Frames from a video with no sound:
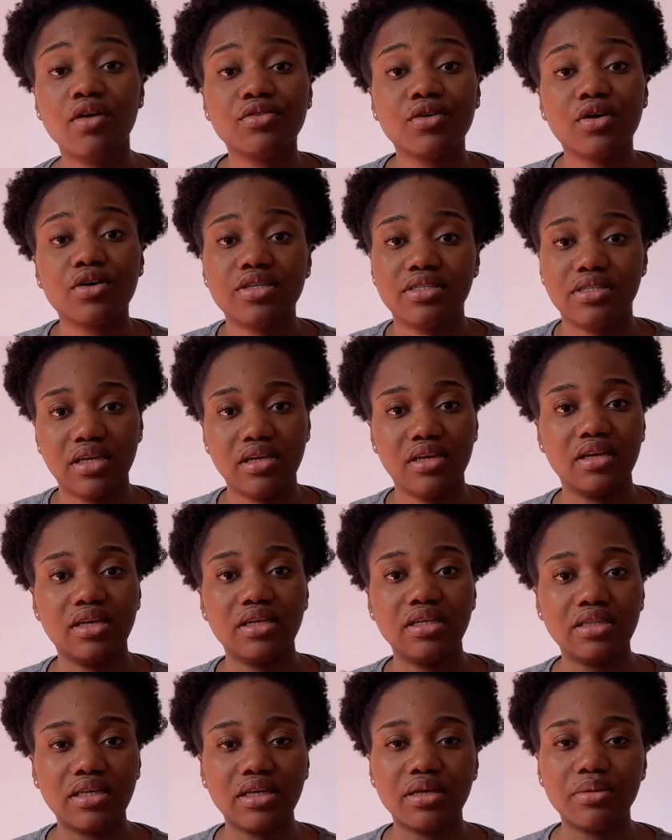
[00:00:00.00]
course they
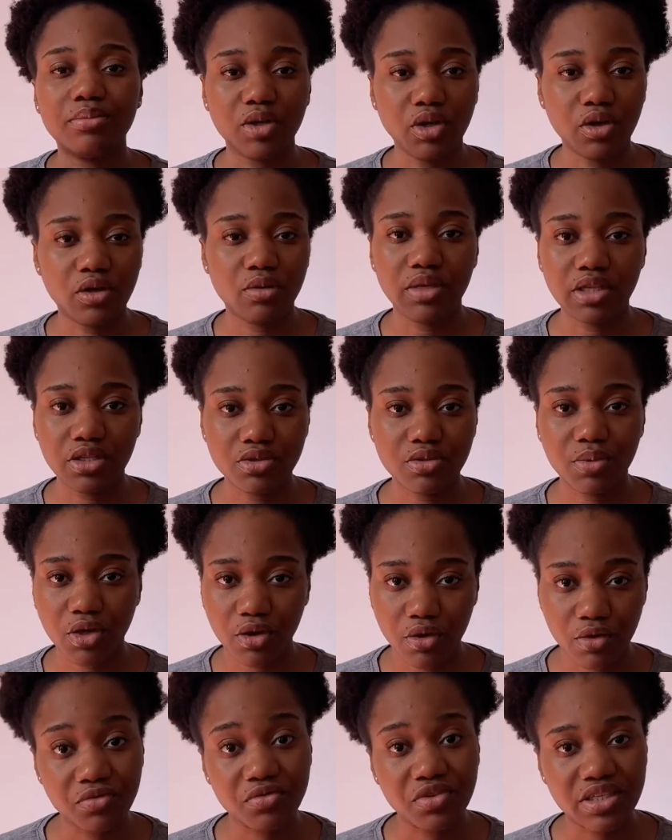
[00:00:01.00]
become a little bit
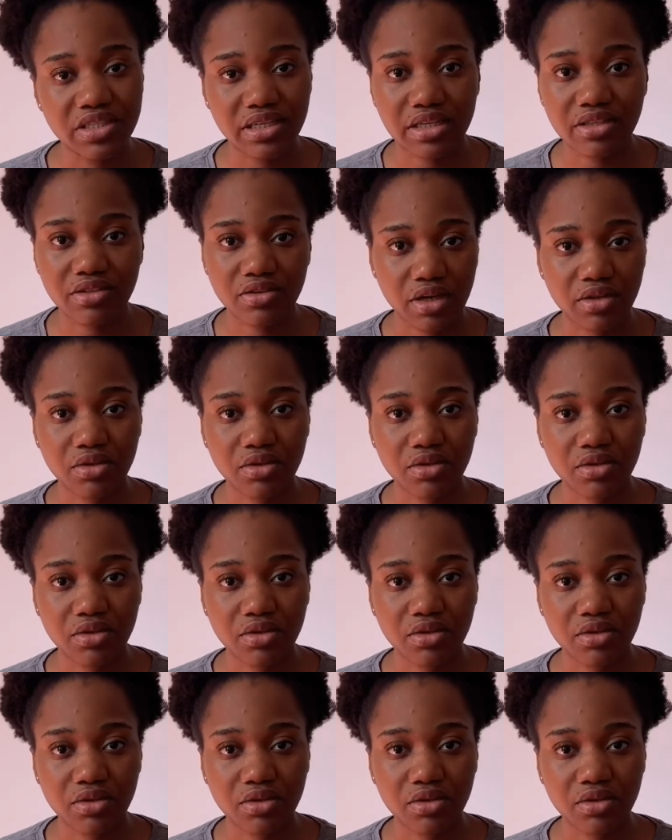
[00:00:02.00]
convinced that